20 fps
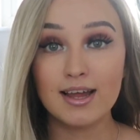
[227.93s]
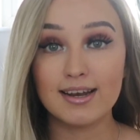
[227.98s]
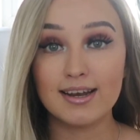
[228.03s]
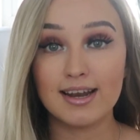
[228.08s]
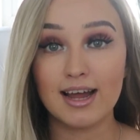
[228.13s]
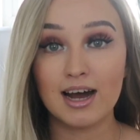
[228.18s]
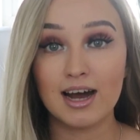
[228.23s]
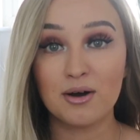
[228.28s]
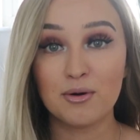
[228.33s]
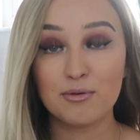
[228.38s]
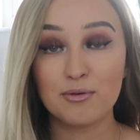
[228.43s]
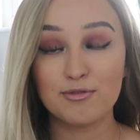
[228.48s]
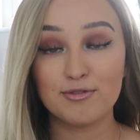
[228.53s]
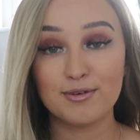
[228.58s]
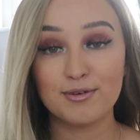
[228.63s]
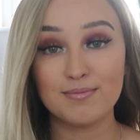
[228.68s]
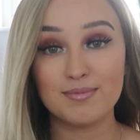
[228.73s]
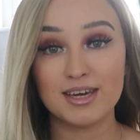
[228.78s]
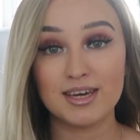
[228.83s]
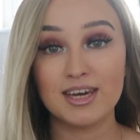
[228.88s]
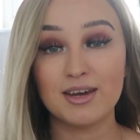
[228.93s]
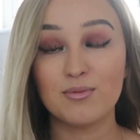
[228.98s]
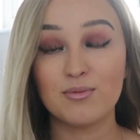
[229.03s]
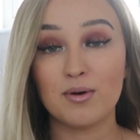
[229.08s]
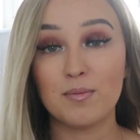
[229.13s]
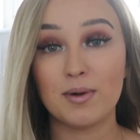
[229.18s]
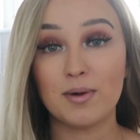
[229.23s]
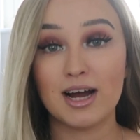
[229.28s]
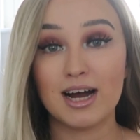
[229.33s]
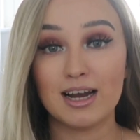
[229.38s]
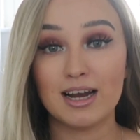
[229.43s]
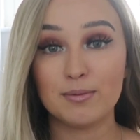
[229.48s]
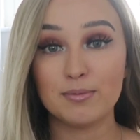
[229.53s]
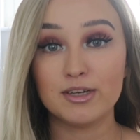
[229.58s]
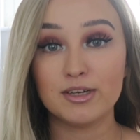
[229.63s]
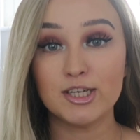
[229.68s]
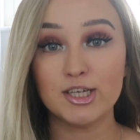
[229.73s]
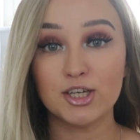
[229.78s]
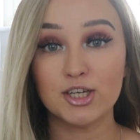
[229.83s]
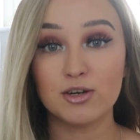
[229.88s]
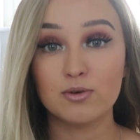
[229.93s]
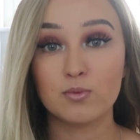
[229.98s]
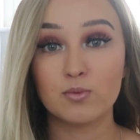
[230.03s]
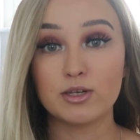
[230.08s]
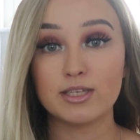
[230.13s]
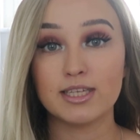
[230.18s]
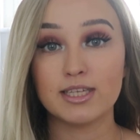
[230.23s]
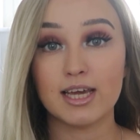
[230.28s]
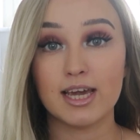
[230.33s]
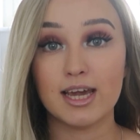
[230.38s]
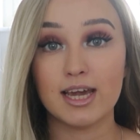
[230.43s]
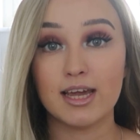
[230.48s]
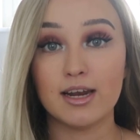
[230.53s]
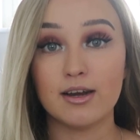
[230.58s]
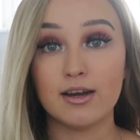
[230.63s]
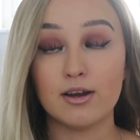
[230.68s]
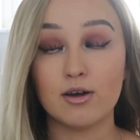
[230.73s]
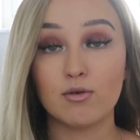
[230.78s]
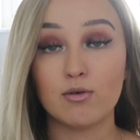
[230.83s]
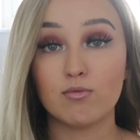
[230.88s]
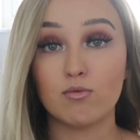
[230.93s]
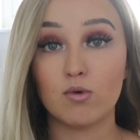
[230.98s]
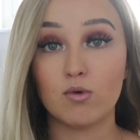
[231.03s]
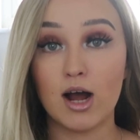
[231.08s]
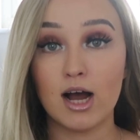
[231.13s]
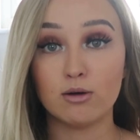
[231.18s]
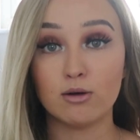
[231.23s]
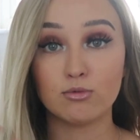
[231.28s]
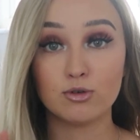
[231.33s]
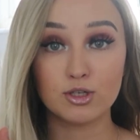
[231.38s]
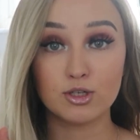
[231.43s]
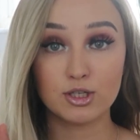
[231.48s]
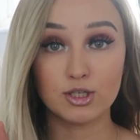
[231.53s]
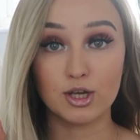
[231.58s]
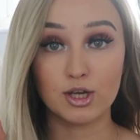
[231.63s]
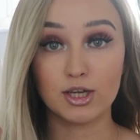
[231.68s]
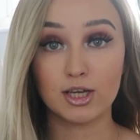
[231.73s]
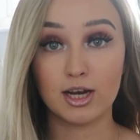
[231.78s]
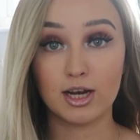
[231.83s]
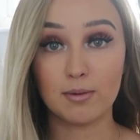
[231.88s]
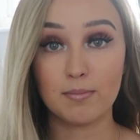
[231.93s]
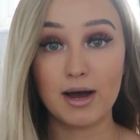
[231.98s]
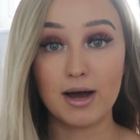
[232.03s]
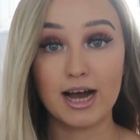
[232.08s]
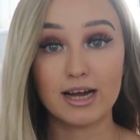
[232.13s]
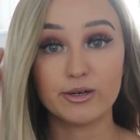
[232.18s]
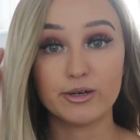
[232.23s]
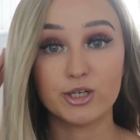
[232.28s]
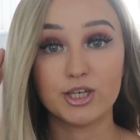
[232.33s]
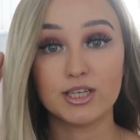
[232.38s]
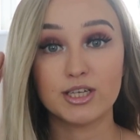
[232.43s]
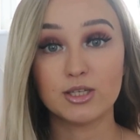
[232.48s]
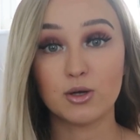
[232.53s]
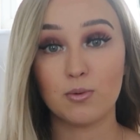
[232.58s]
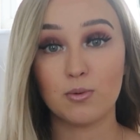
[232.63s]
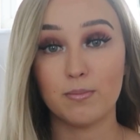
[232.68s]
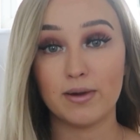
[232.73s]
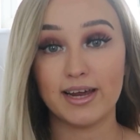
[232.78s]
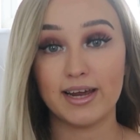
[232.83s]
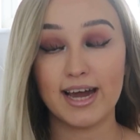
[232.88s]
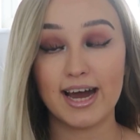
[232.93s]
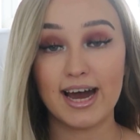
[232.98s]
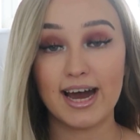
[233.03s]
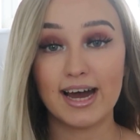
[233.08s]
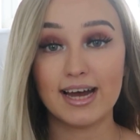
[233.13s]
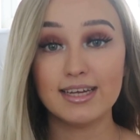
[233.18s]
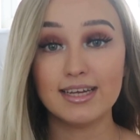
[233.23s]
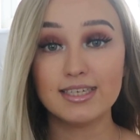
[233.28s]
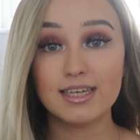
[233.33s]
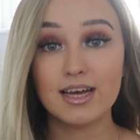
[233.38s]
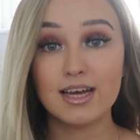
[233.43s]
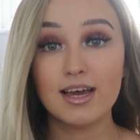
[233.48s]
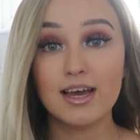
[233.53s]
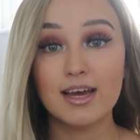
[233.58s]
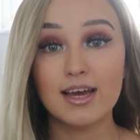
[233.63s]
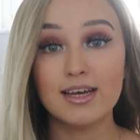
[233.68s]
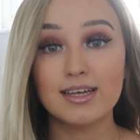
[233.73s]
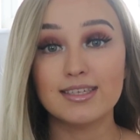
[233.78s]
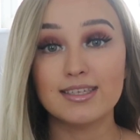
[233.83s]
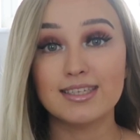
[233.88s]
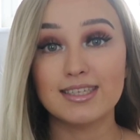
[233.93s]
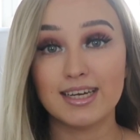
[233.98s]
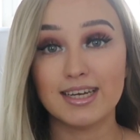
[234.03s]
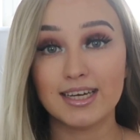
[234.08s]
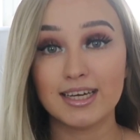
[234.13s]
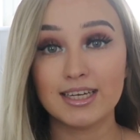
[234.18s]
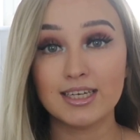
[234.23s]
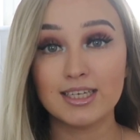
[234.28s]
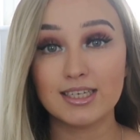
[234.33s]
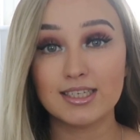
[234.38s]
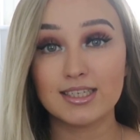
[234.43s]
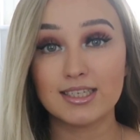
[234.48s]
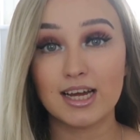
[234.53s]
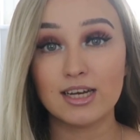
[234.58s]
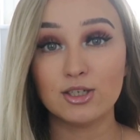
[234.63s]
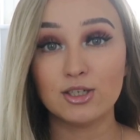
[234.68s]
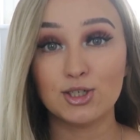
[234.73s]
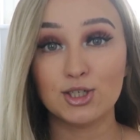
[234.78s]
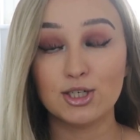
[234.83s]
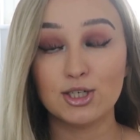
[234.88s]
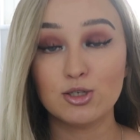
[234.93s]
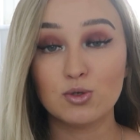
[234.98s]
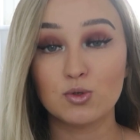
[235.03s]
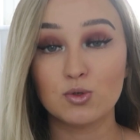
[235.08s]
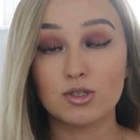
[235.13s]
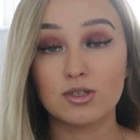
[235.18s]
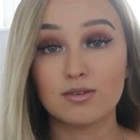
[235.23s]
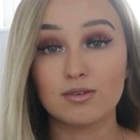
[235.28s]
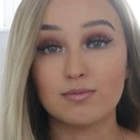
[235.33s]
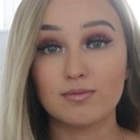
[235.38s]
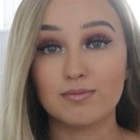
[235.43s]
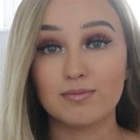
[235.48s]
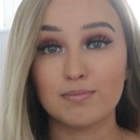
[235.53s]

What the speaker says: Now for me, when my alopecia was in round circular patches on my head, sticking extensions